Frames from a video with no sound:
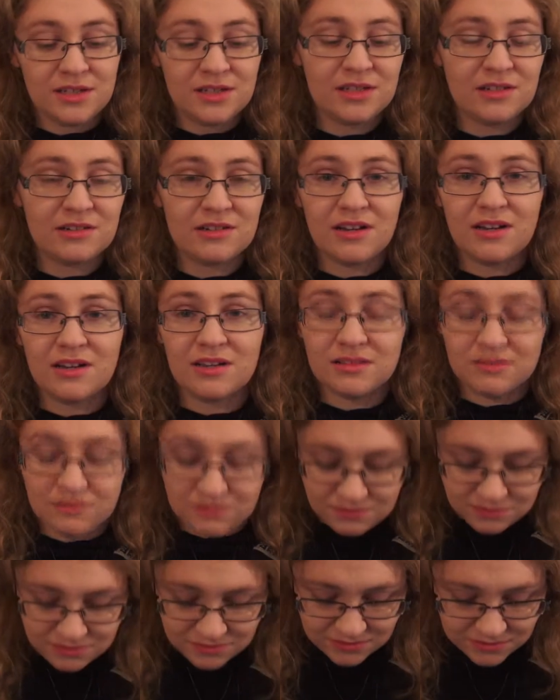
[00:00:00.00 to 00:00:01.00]
you're like
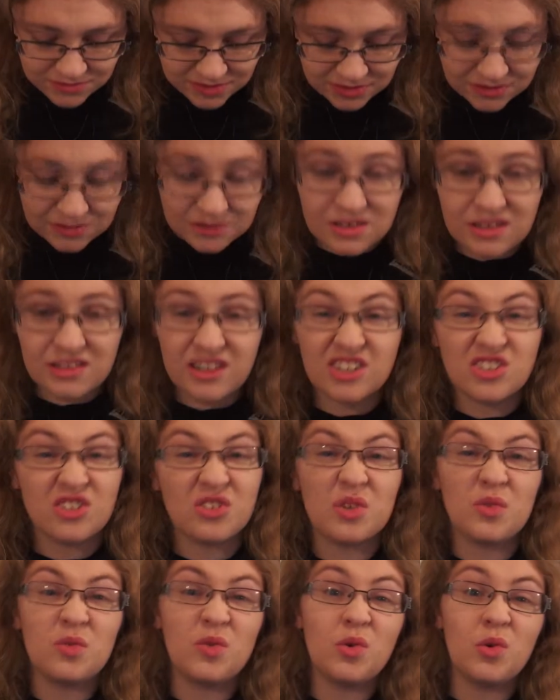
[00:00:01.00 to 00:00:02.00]
just a sludge on
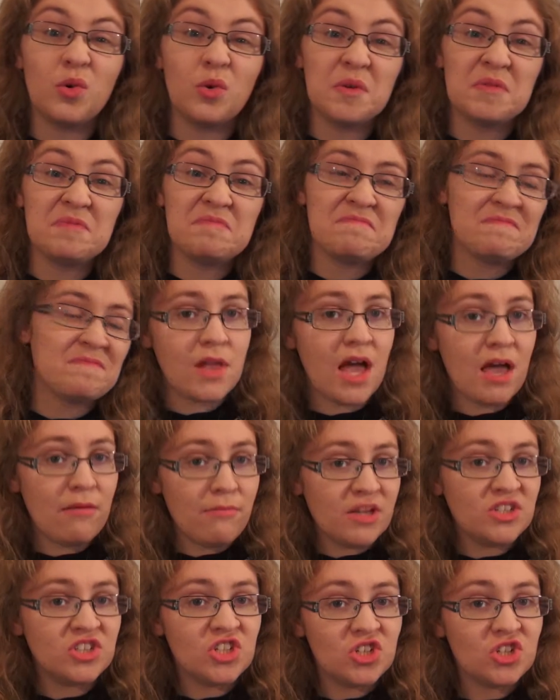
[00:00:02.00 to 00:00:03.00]
the floor. I
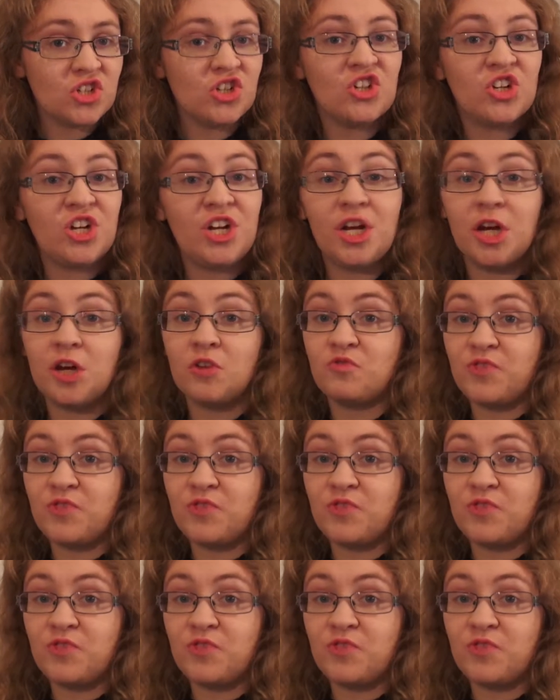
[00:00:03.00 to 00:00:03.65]
mentioned earlier